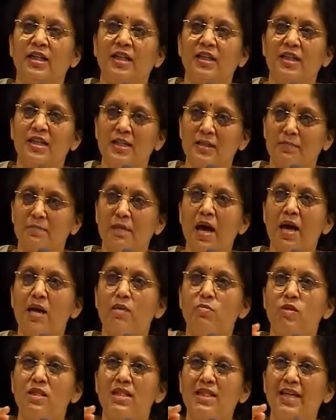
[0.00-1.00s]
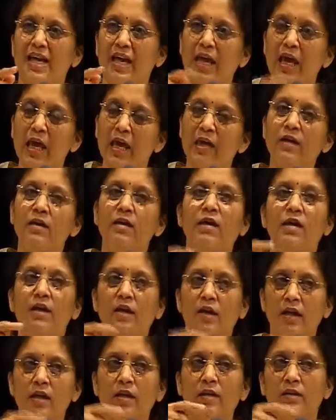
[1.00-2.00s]
this man was king
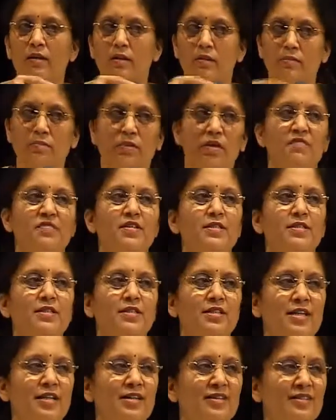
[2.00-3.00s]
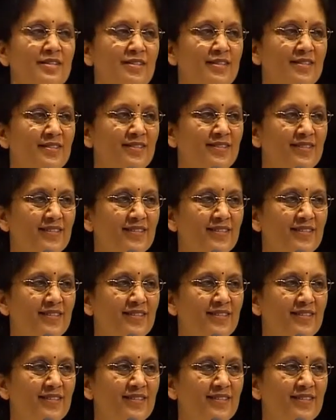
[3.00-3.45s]
in the previous state,